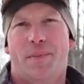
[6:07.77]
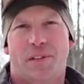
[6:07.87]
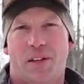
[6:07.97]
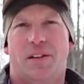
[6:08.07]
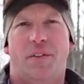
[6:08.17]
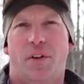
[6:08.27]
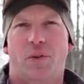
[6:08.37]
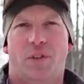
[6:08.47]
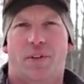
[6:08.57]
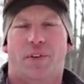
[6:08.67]
it's because I've
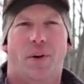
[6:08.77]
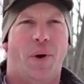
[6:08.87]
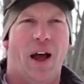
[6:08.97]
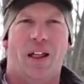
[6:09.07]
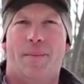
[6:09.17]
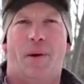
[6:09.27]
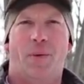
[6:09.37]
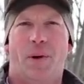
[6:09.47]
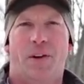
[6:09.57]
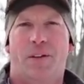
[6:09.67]
used it for a while. I've been
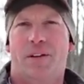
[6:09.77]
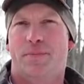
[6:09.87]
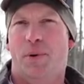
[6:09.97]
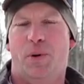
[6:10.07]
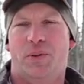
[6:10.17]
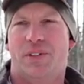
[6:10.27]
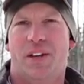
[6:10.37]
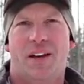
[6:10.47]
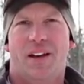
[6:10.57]
wearing these boots.